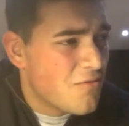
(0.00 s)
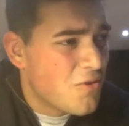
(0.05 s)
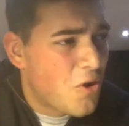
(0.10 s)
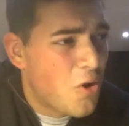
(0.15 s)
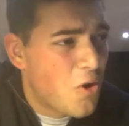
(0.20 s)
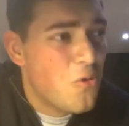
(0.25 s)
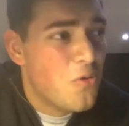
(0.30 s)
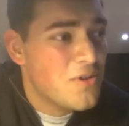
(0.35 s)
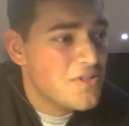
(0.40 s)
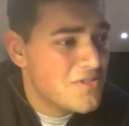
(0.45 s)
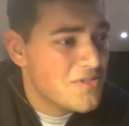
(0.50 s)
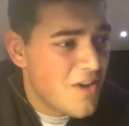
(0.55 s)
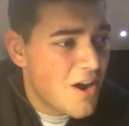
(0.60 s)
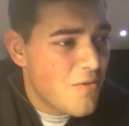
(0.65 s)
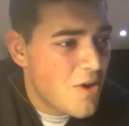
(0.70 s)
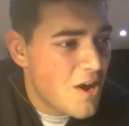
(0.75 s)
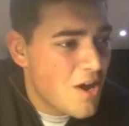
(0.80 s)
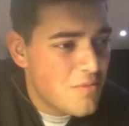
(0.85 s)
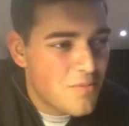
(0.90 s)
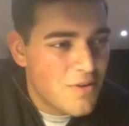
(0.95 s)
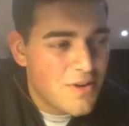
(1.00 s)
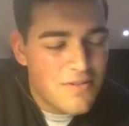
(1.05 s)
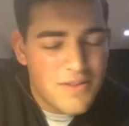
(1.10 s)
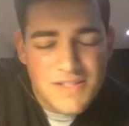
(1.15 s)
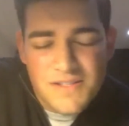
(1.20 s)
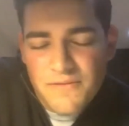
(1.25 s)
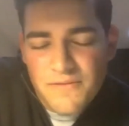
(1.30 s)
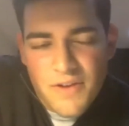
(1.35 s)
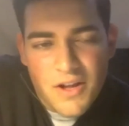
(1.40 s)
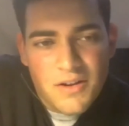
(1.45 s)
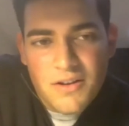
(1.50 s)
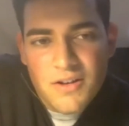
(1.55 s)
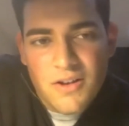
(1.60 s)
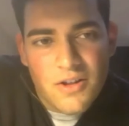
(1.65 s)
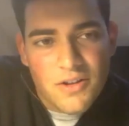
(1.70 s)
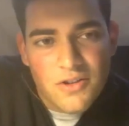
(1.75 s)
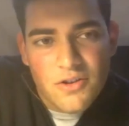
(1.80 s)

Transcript: cool is the right word, but it's a fun, look,